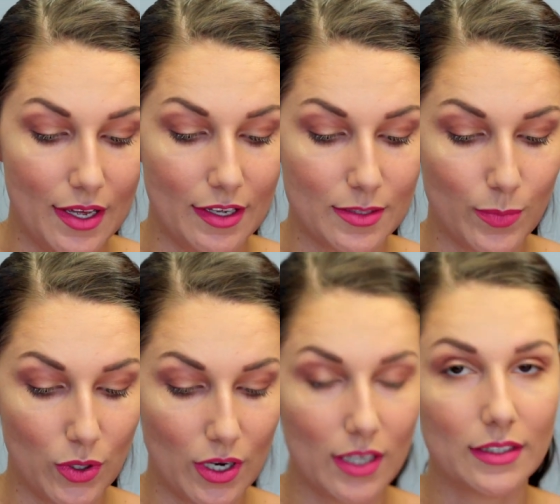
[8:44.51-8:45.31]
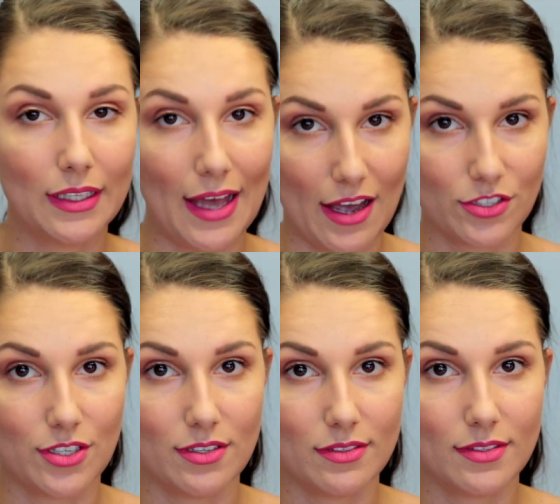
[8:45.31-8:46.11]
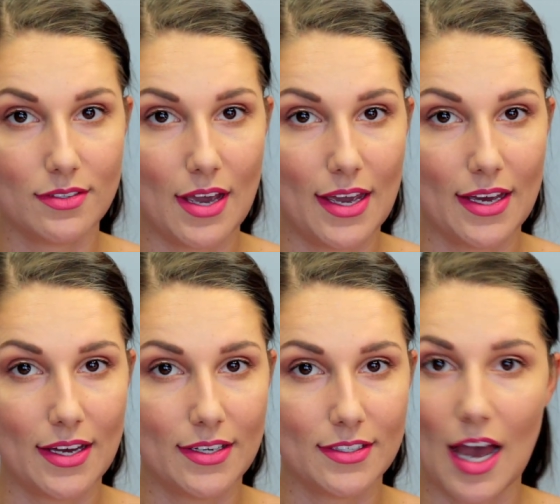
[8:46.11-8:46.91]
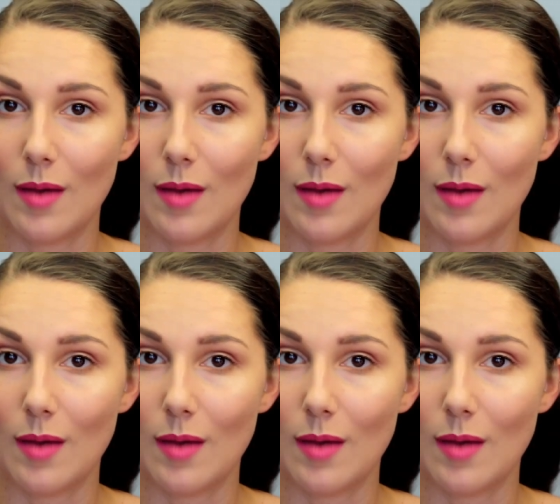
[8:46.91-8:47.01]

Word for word: is put on lashes and